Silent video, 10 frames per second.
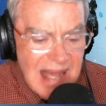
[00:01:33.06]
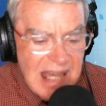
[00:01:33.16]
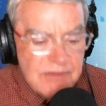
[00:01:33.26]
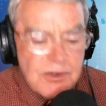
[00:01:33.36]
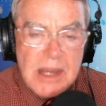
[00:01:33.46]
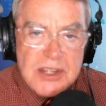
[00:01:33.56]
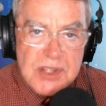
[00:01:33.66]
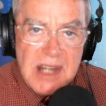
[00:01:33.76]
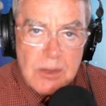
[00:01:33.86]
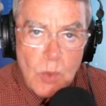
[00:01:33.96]

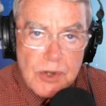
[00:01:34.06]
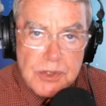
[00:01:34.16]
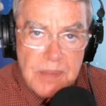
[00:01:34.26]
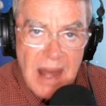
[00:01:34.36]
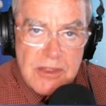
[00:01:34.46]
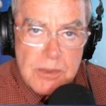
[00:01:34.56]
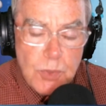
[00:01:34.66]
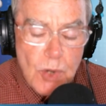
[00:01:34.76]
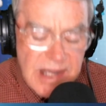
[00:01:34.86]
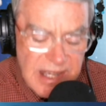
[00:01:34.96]
information on where to buy the
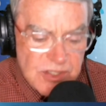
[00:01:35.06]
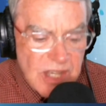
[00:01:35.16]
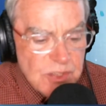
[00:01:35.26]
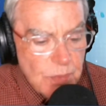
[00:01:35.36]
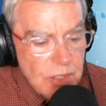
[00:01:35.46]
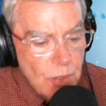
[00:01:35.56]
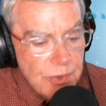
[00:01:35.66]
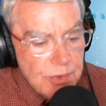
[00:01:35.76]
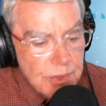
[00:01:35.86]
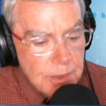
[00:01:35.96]
book as, as we go
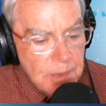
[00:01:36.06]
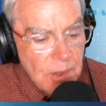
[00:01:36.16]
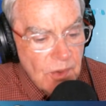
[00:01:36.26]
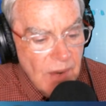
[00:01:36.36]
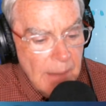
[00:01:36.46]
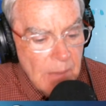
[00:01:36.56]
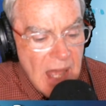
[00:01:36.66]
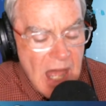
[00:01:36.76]
through the program.